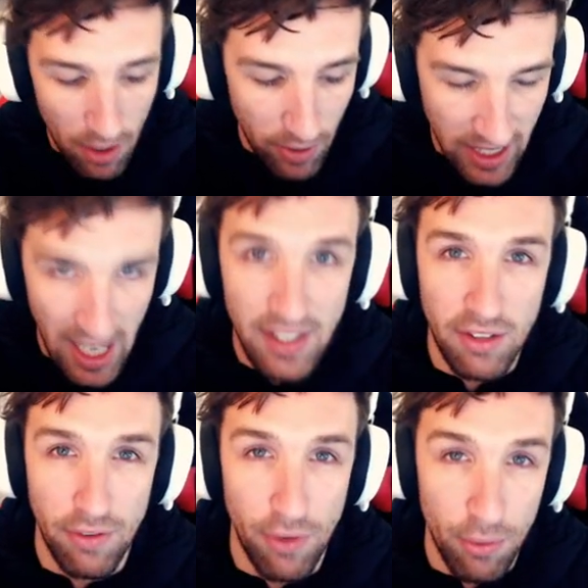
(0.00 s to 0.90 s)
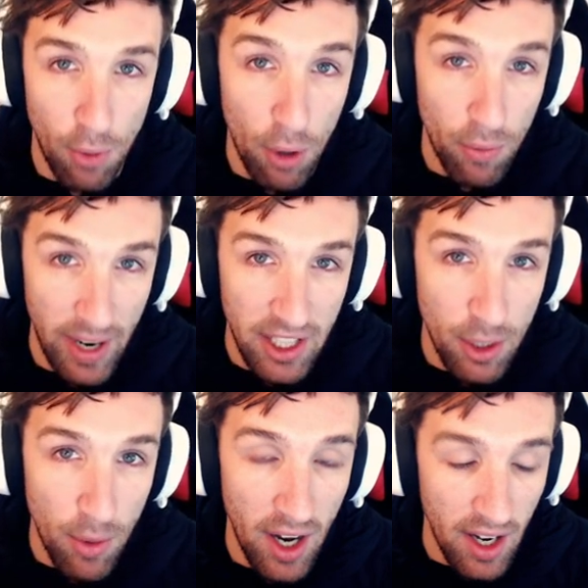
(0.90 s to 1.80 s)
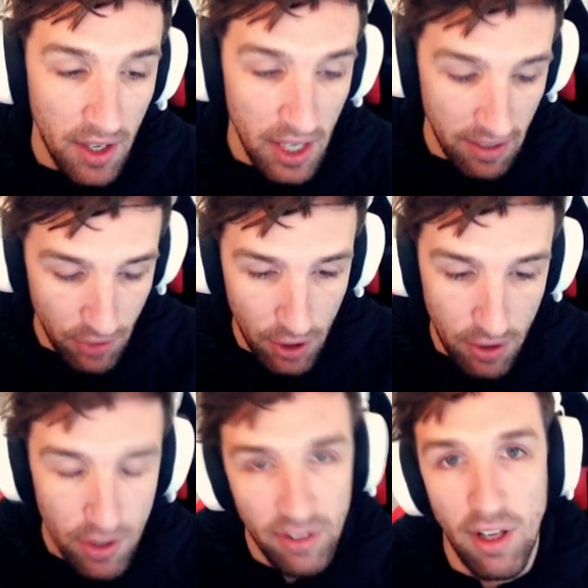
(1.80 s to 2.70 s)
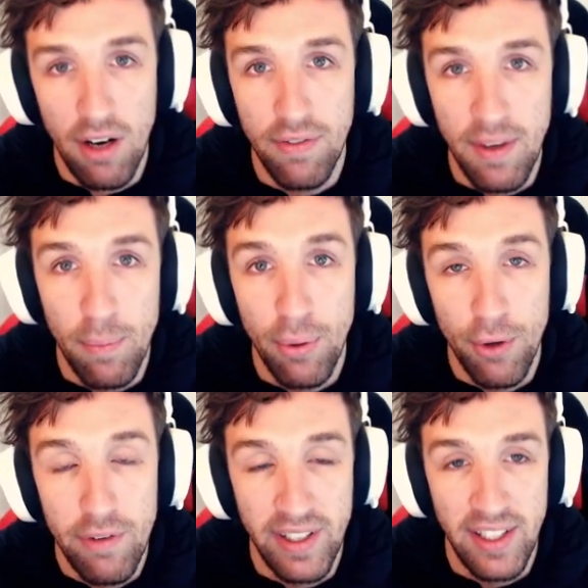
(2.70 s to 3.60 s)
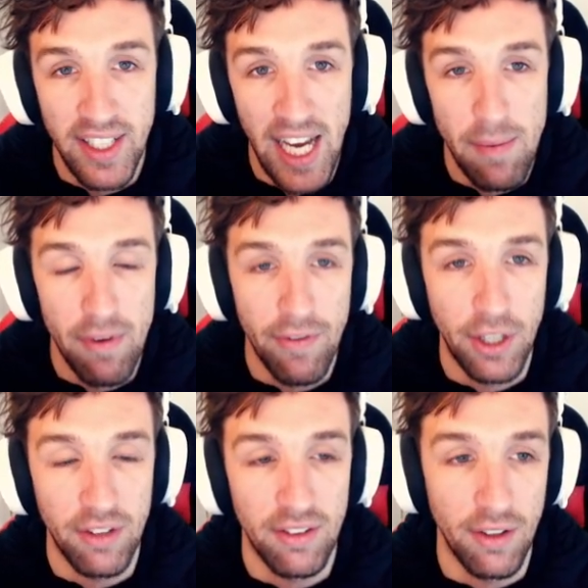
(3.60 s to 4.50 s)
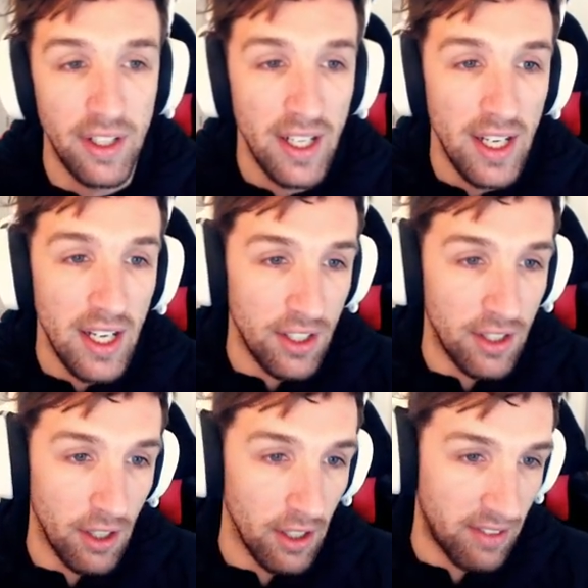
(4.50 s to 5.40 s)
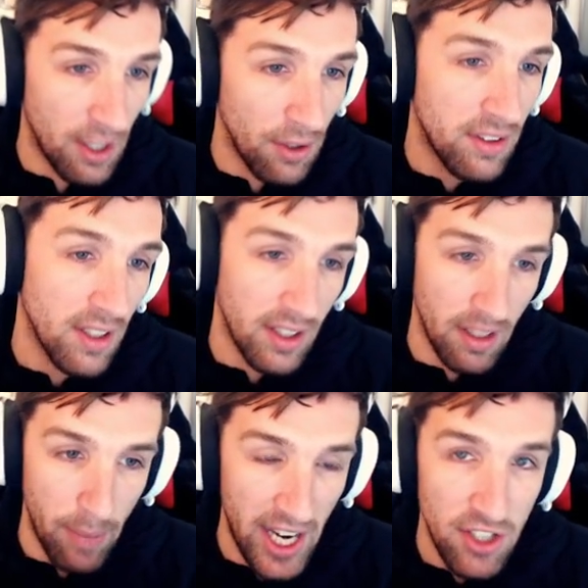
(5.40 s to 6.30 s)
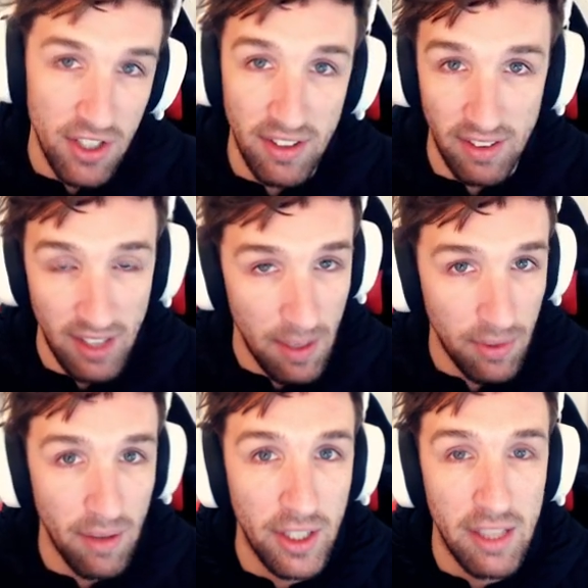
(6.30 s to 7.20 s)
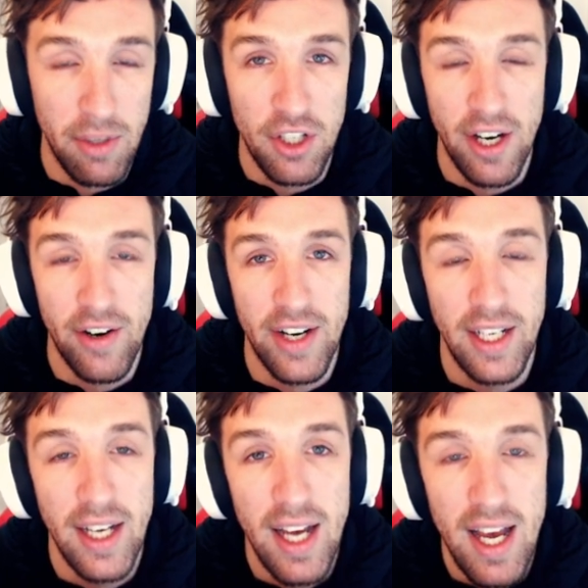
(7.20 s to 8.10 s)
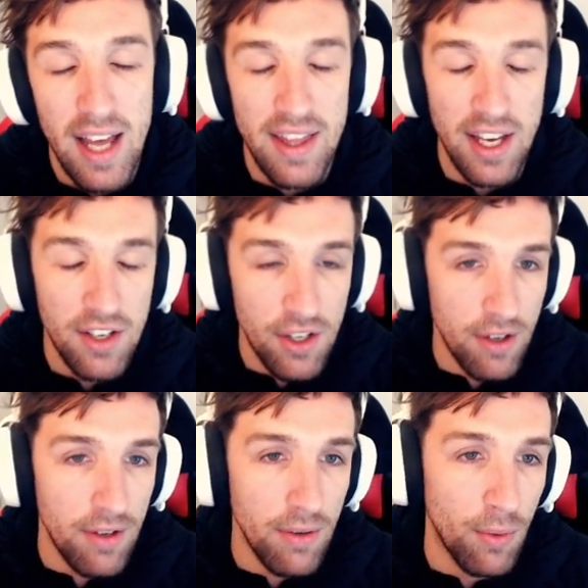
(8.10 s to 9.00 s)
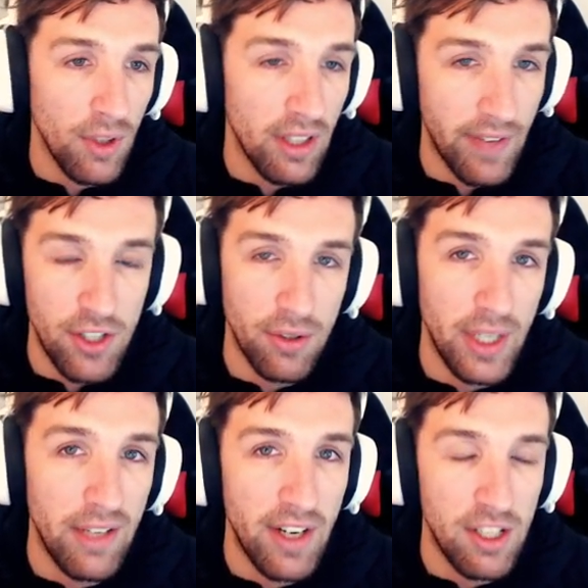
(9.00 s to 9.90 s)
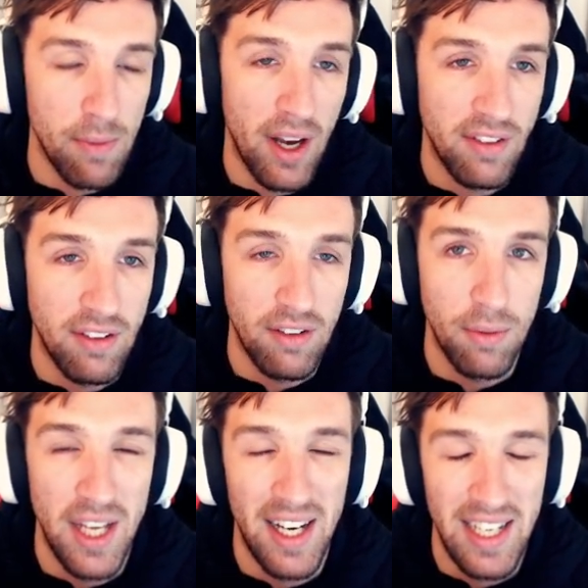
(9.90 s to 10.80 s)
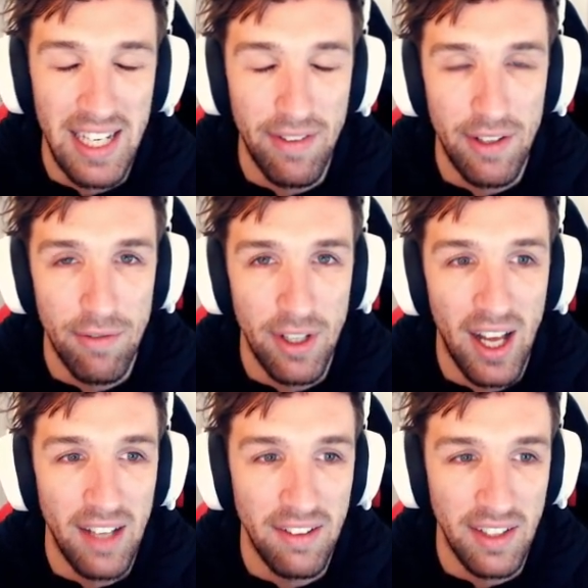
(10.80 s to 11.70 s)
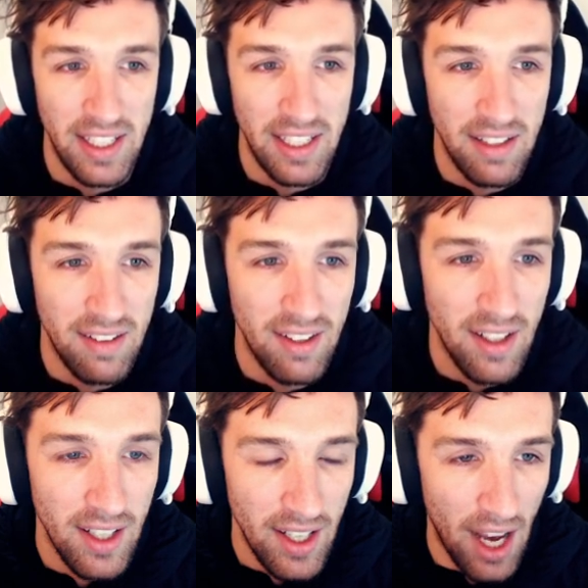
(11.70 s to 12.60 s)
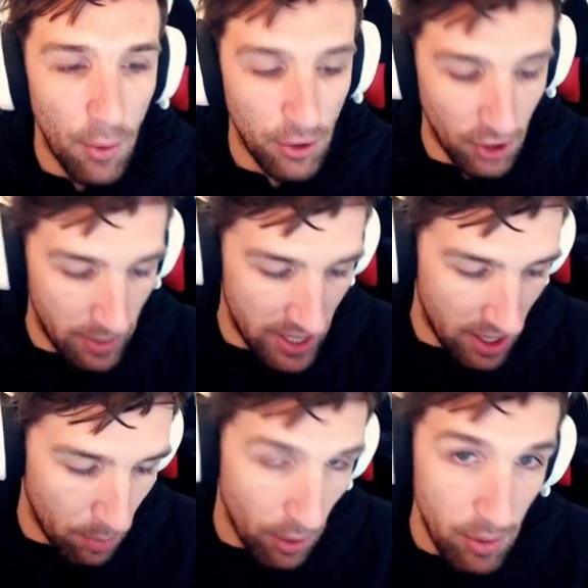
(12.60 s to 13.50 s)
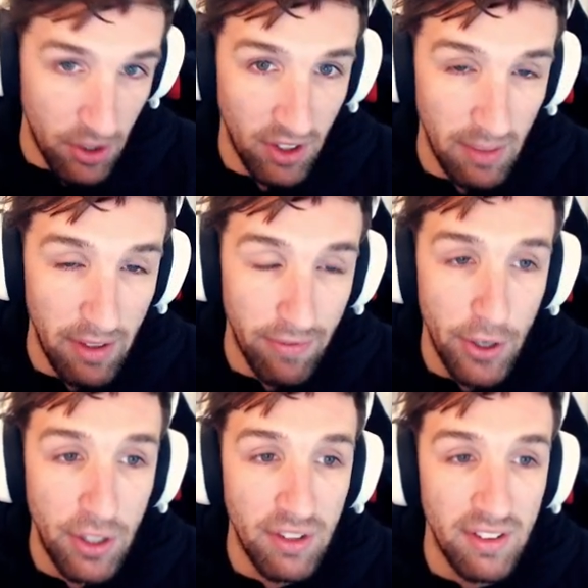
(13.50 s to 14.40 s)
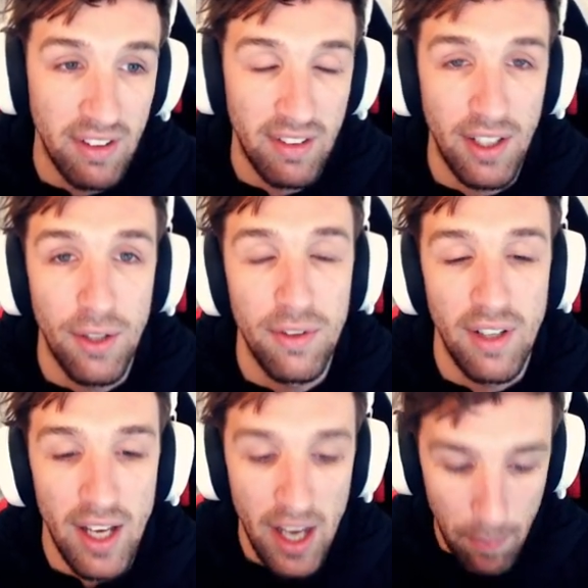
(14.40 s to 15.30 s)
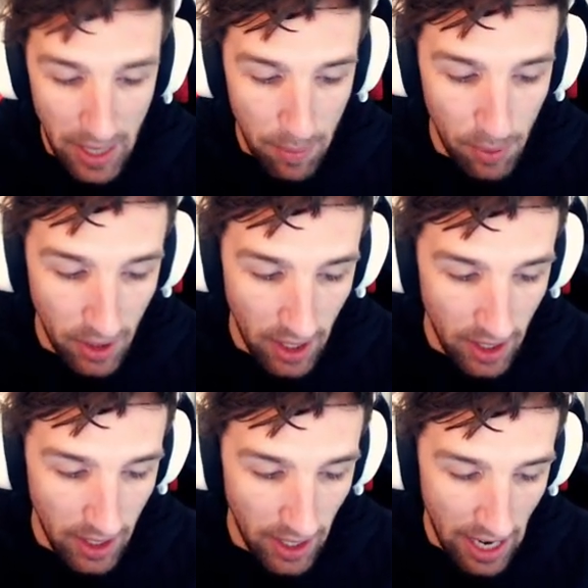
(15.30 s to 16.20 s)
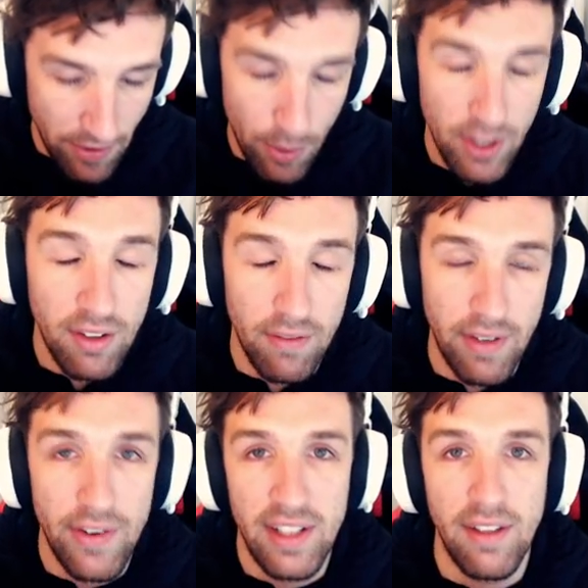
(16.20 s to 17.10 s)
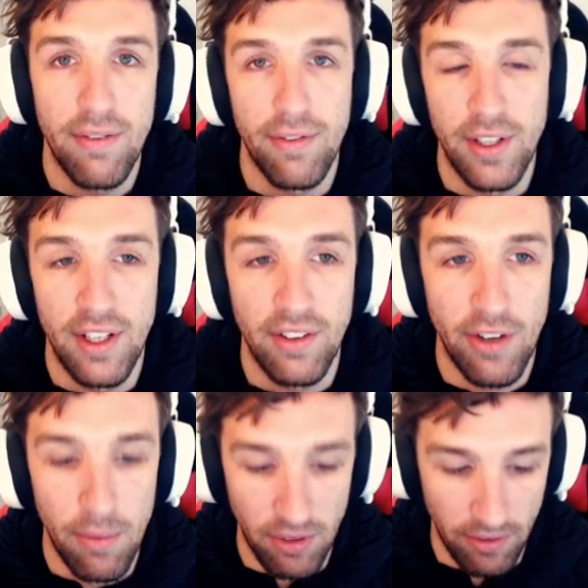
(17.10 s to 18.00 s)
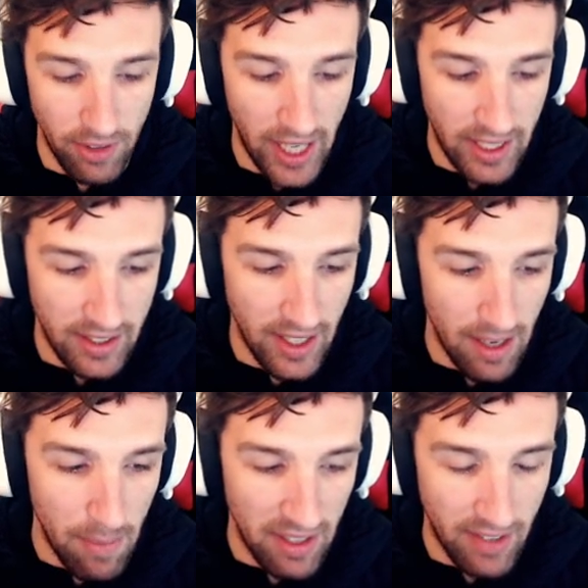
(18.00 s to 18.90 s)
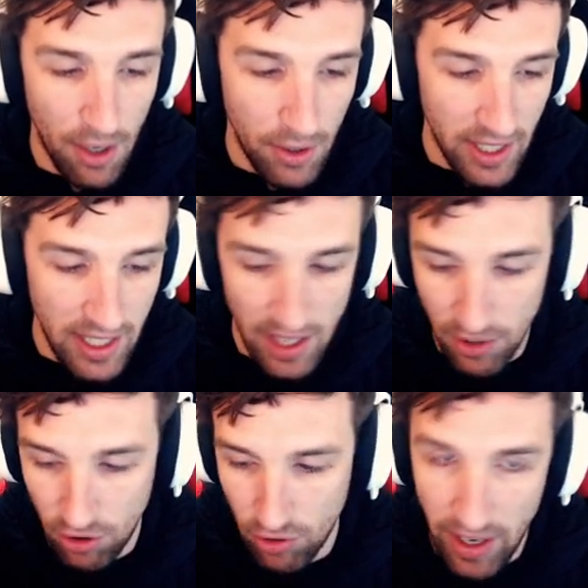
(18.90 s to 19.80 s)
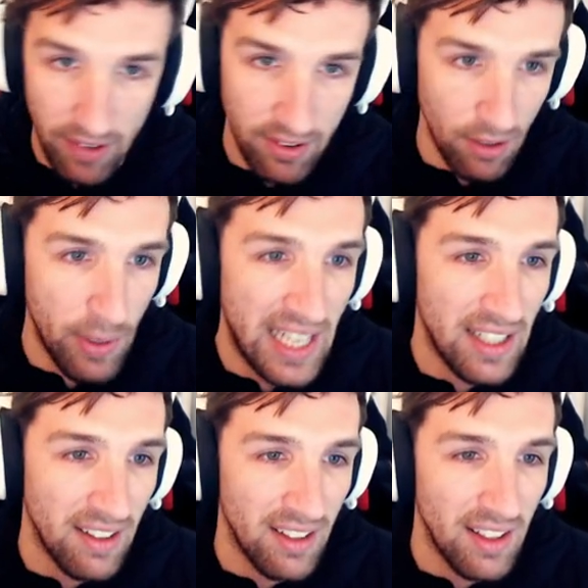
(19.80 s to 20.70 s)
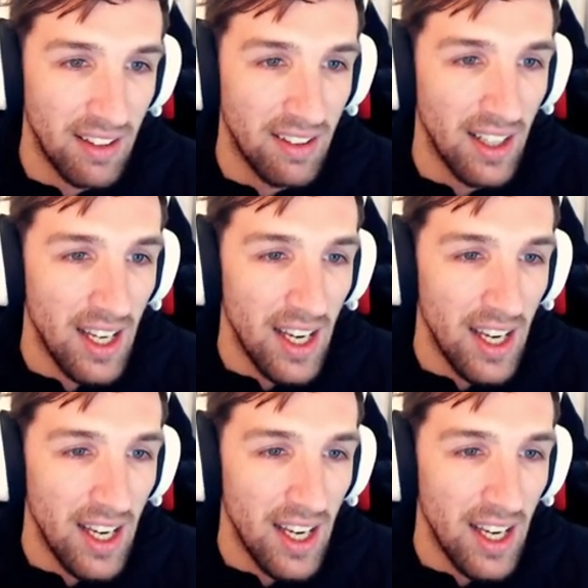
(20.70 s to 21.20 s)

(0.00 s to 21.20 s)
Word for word: Regardless of what rank you are, if you yourself improve at the game and focus on the tilt, the patience, the tips I'm going to be sharing, then you will eventually reach masters without even realizing it. I want to talk about another point, which is going to be focus and tilt. People are everyone's very different in terms of like their mentality, their strengths, their weaknesses.